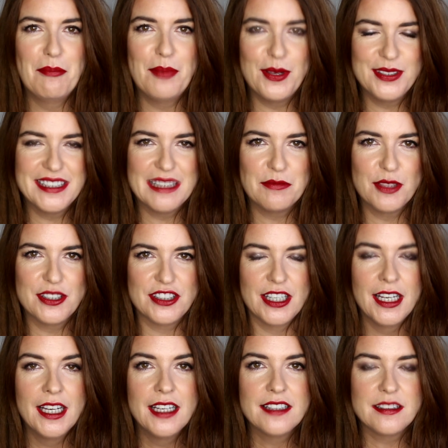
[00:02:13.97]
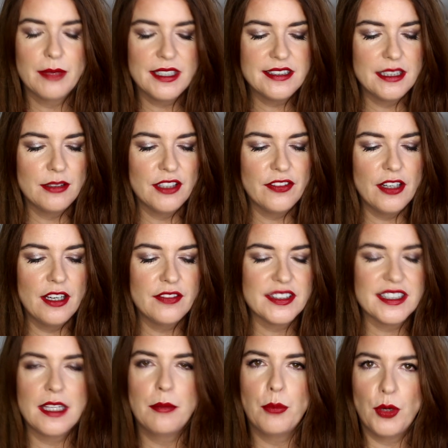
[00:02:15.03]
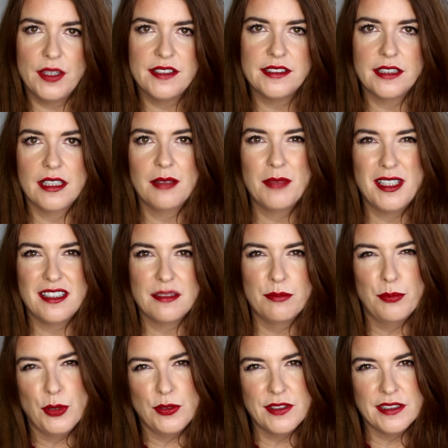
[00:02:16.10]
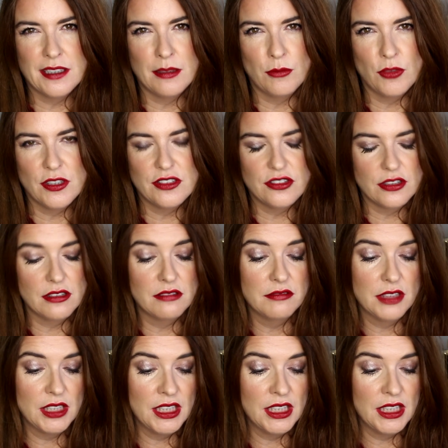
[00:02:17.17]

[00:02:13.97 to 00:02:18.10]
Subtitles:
Boosting moisture. So basically, if I ever say boosting, it means boosting moisture.